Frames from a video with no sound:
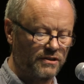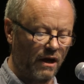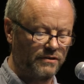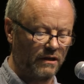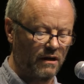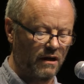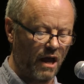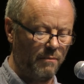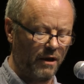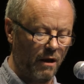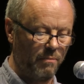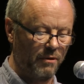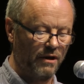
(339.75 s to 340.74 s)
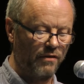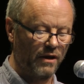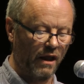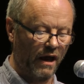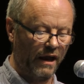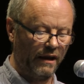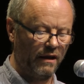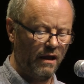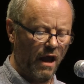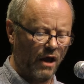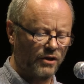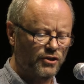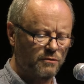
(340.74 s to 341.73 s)
started climbing up another line,
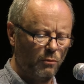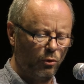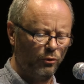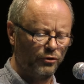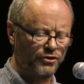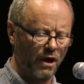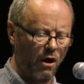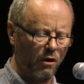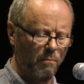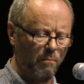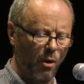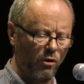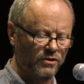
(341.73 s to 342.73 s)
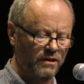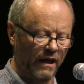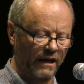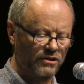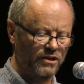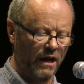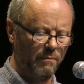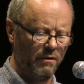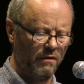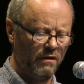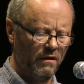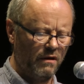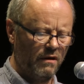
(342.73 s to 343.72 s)
a small, dark, box-like shape.
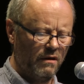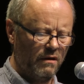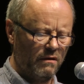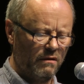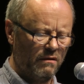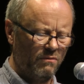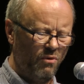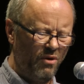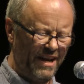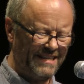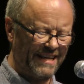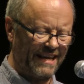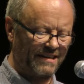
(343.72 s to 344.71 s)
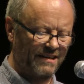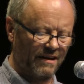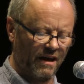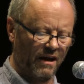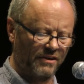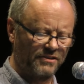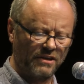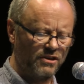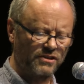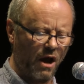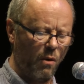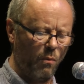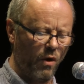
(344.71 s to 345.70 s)
"What is it?" I asked. "I
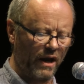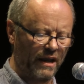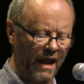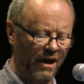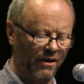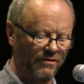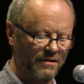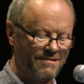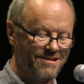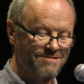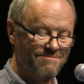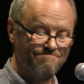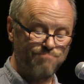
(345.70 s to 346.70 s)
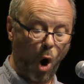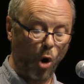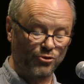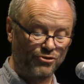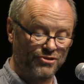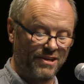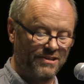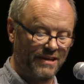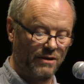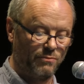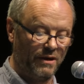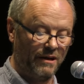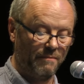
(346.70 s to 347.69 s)
just can't work it out." "Pods,"
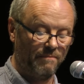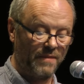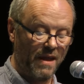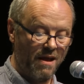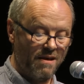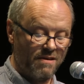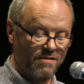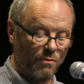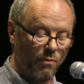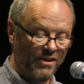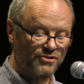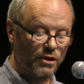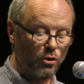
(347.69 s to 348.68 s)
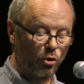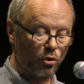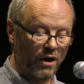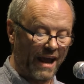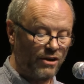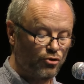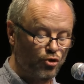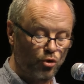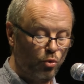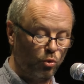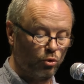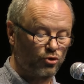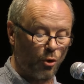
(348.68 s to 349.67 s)
said William. "The ones that look like
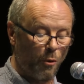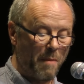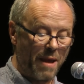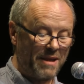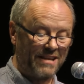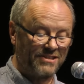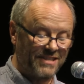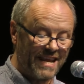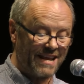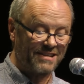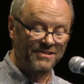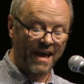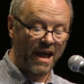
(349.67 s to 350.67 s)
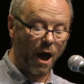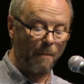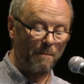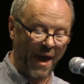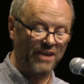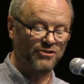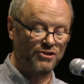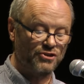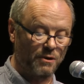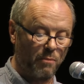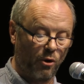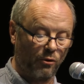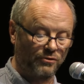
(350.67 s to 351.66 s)
jewels or maybe tears, they are
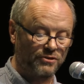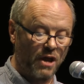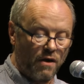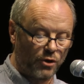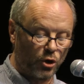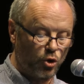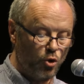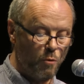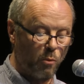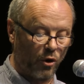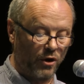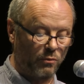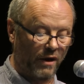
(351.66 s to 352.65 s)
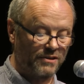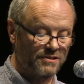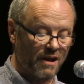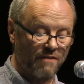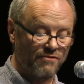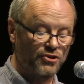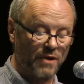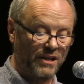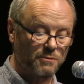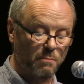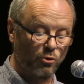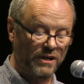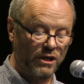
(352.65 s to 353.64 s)
passenger pods. The cuboid ones are for
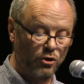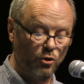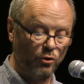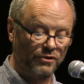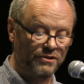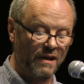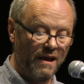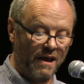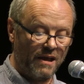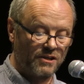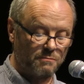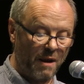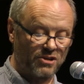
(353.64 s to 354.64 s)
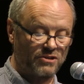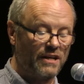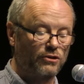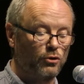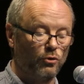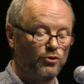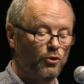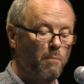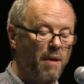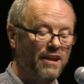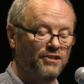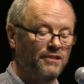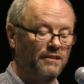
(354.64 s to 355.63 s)
transporting goods, specialist goods or
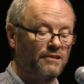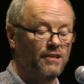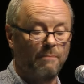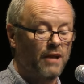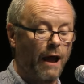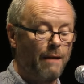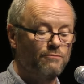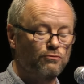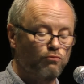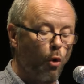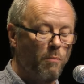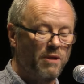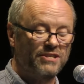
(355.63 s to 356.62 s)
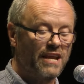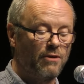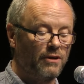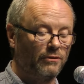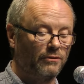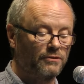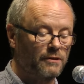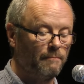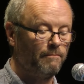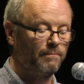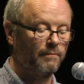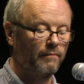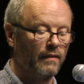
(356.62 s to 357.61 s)
medicine, sometimes raw materials."
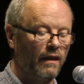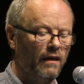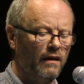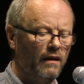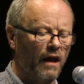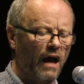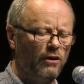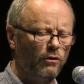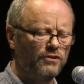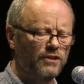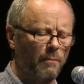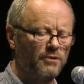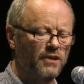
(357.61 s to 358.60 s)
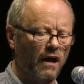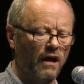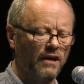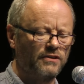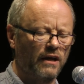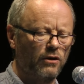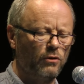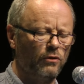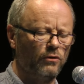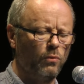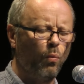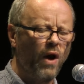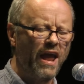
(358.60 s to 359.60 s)
I looked up as high as I
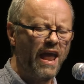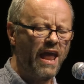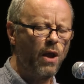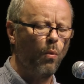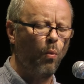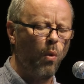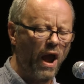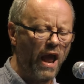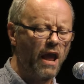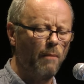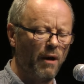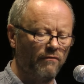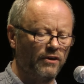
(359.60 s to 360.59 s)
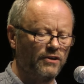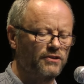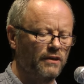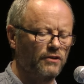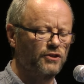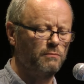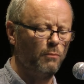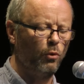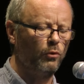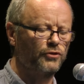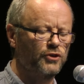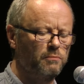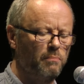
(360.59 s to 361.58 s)
could. Way, way above us, a
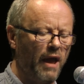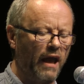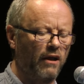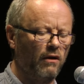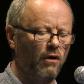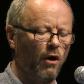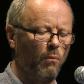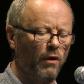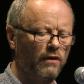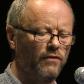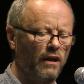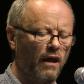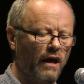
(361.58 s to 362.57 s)
small speck on one of the